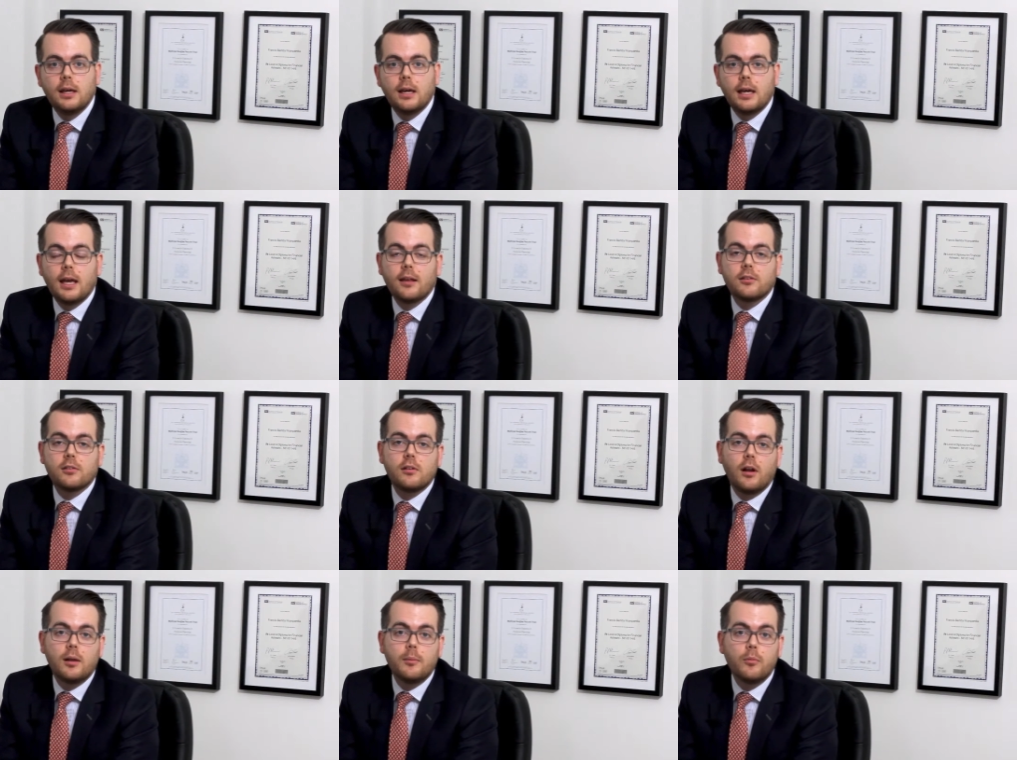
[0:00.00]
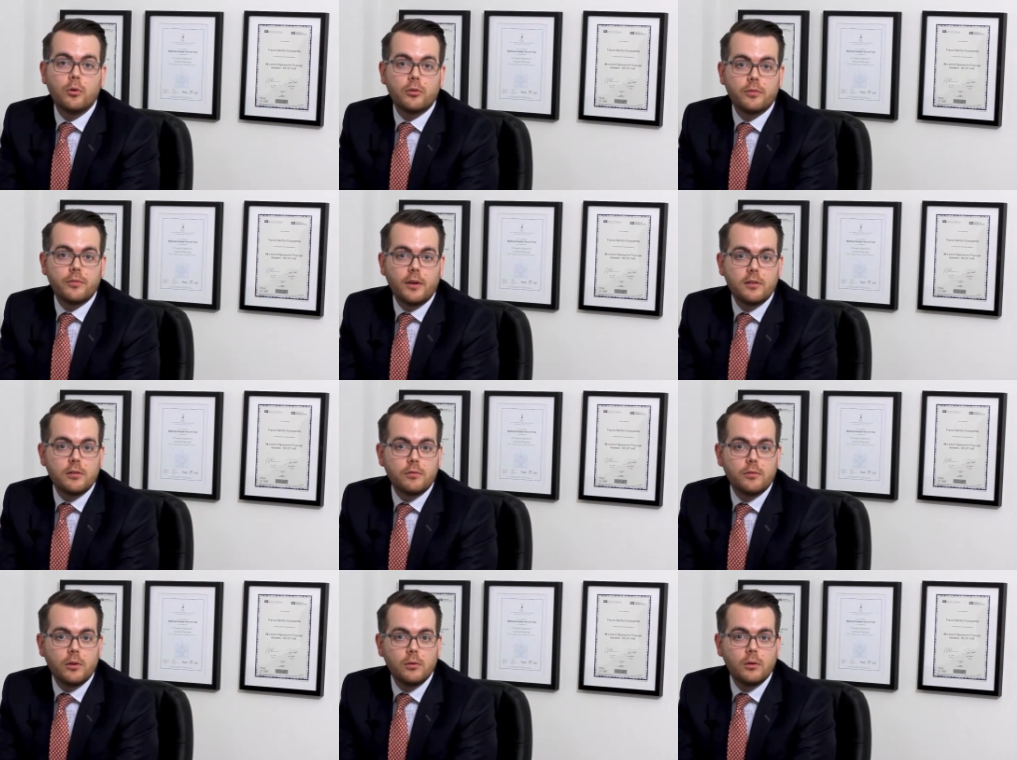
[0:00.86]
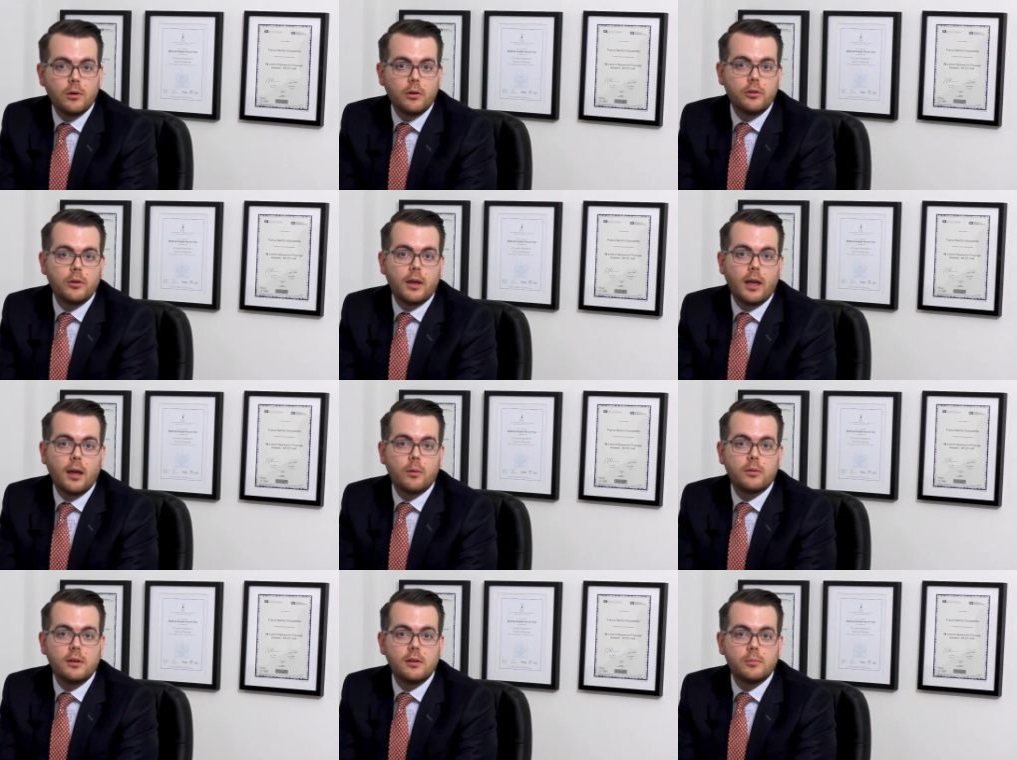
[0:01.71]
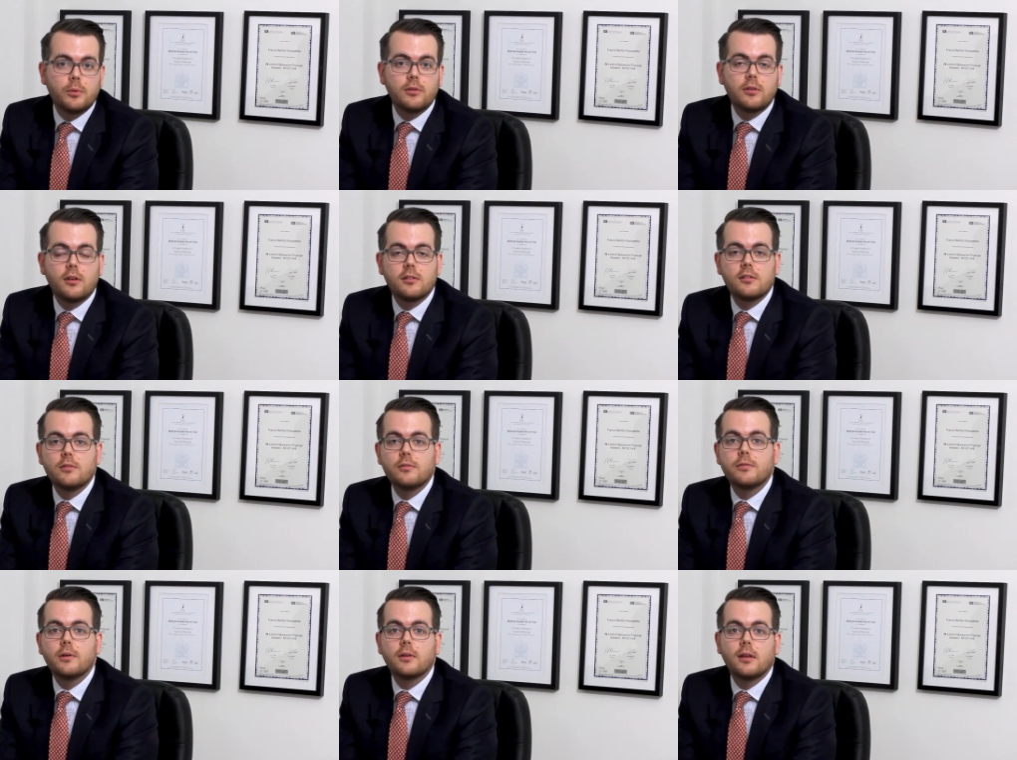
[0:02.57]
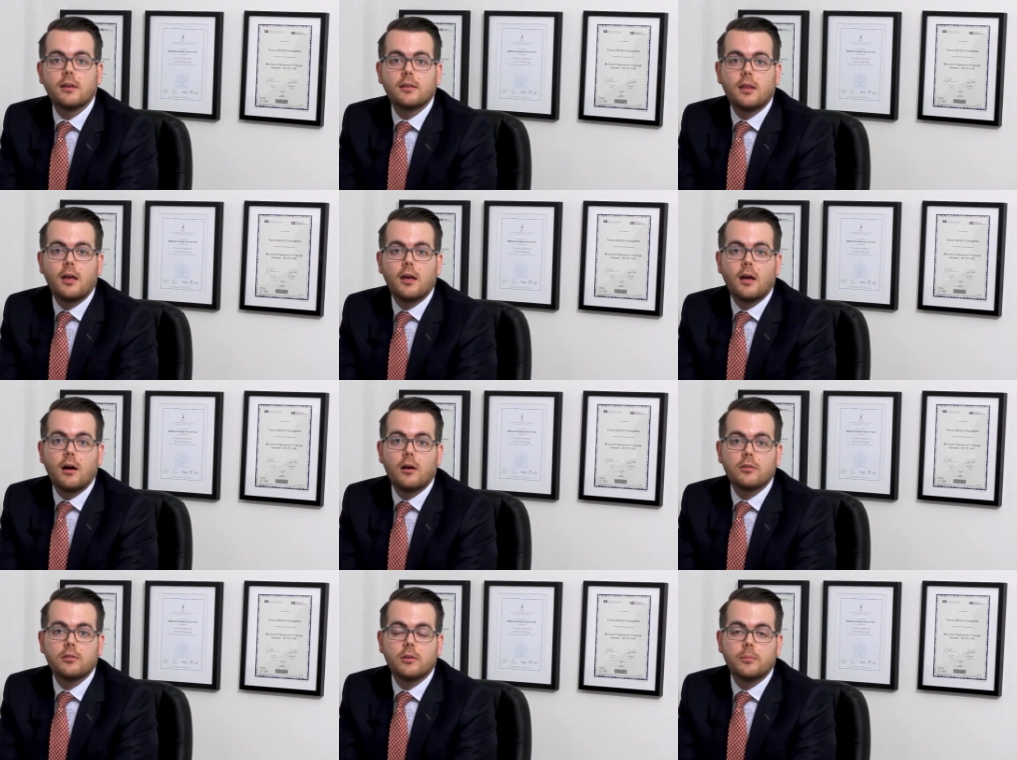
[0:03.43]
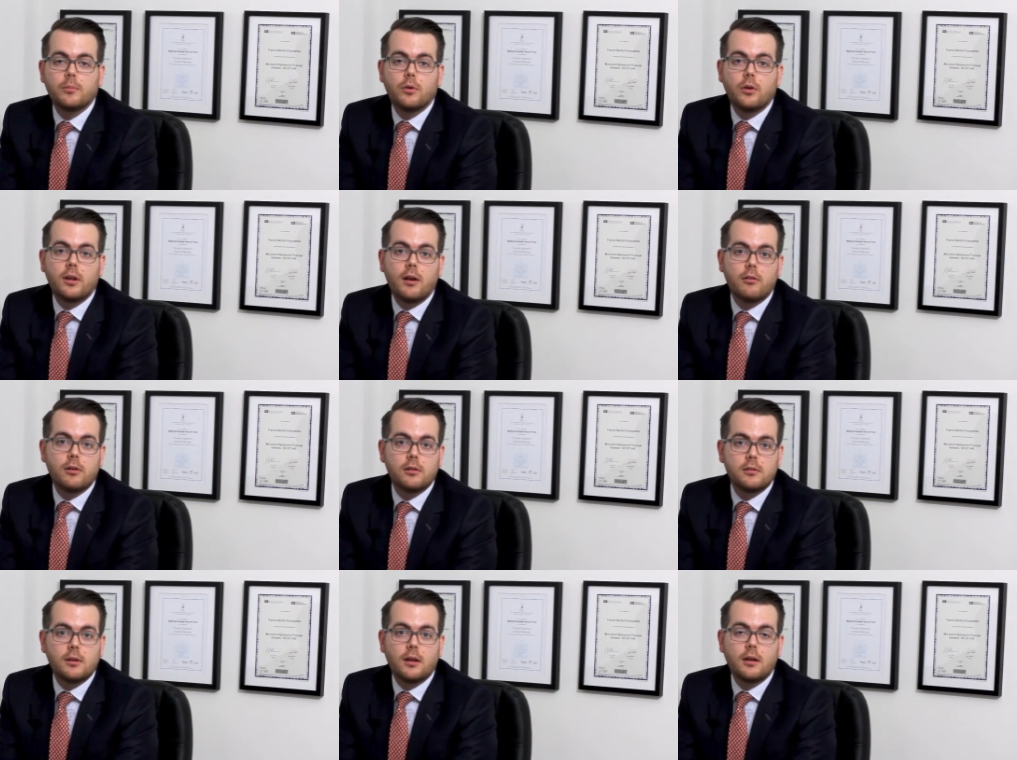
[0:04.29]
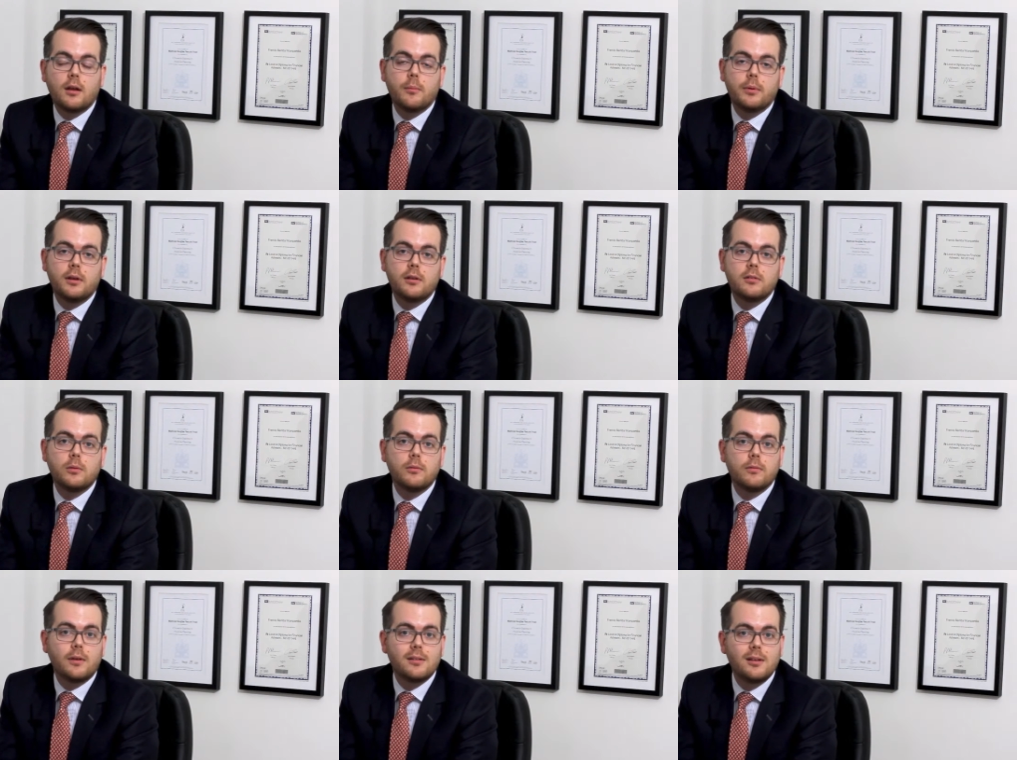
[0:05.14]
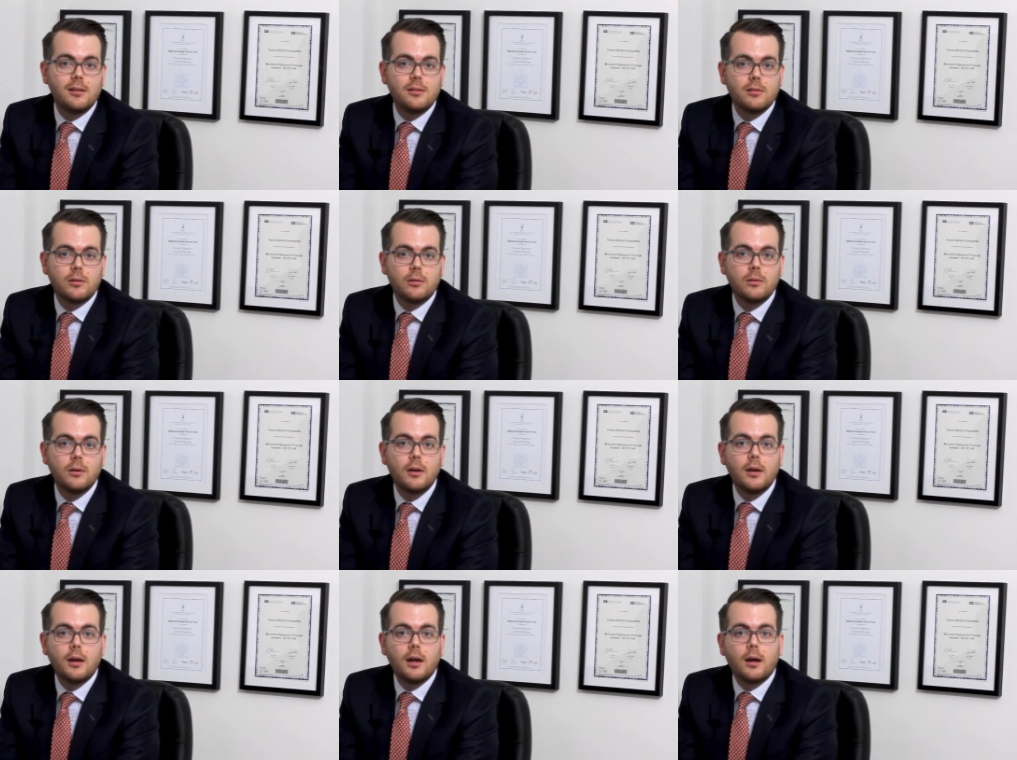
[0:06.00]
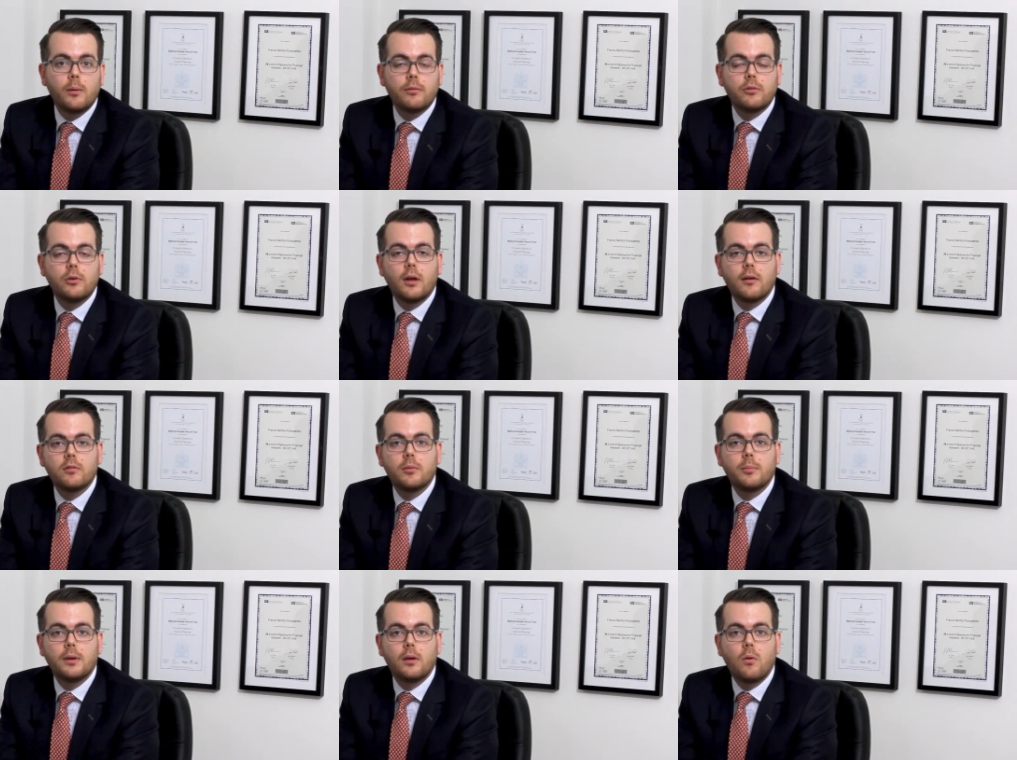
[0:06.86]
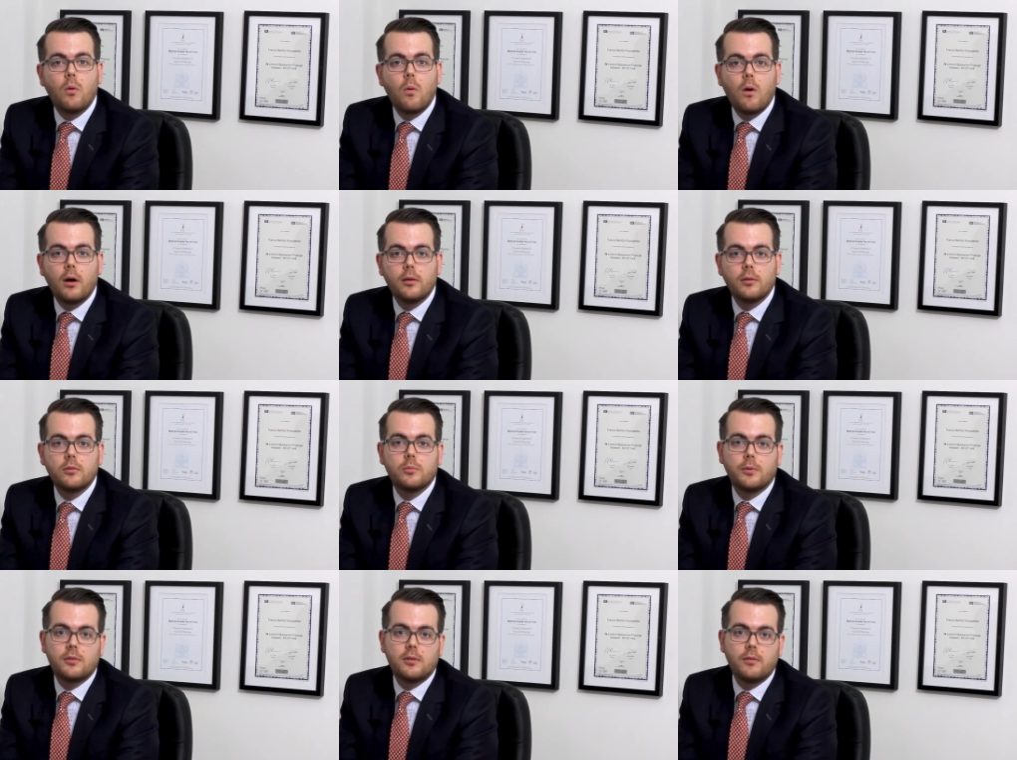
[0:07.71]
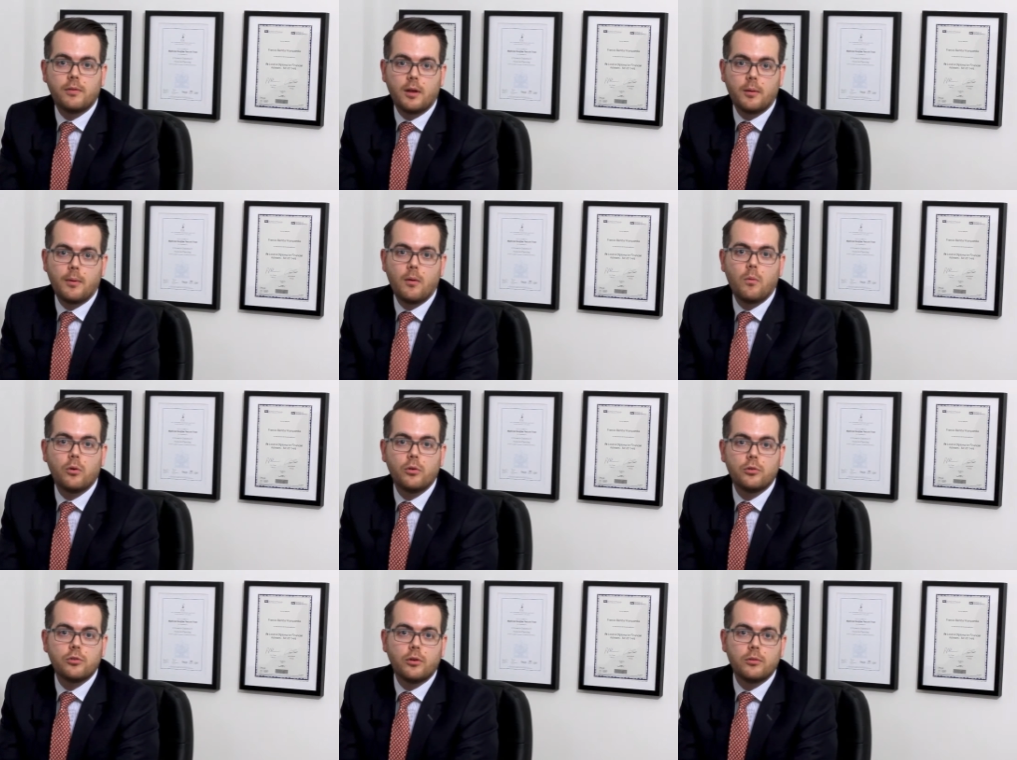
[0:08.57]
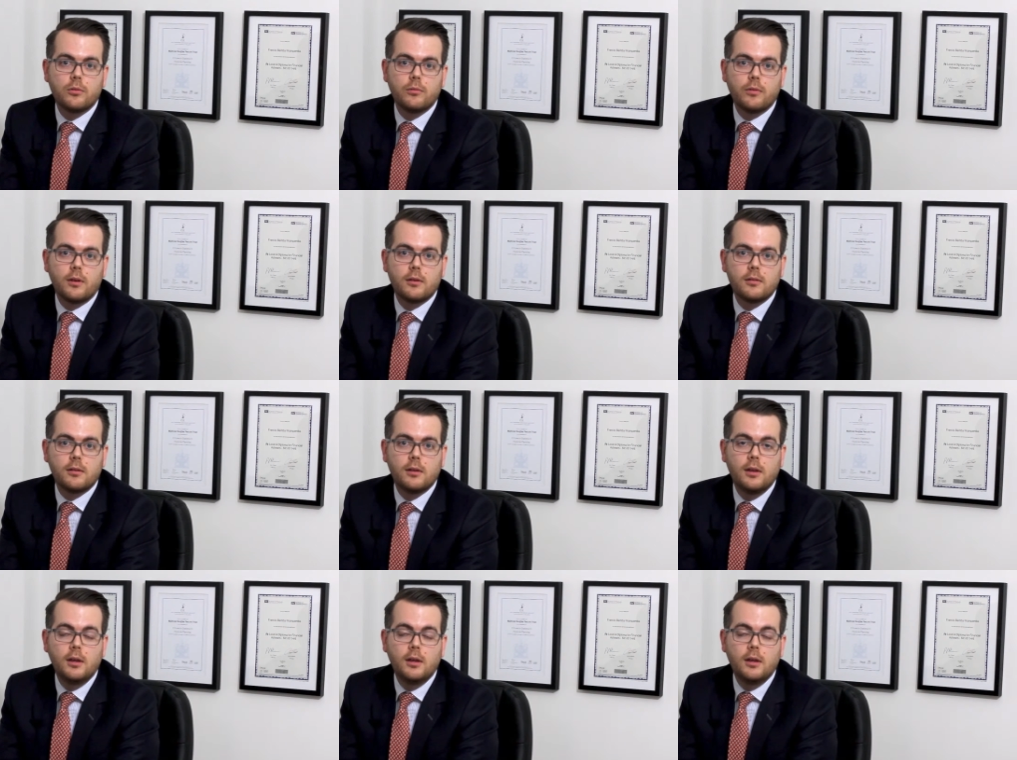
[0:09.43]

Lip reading: He has a slightly more defensive view on UK equities, but does still feel that there are some good areas and companies to invest into. However, you have to be quite specific about what you're trying to invest.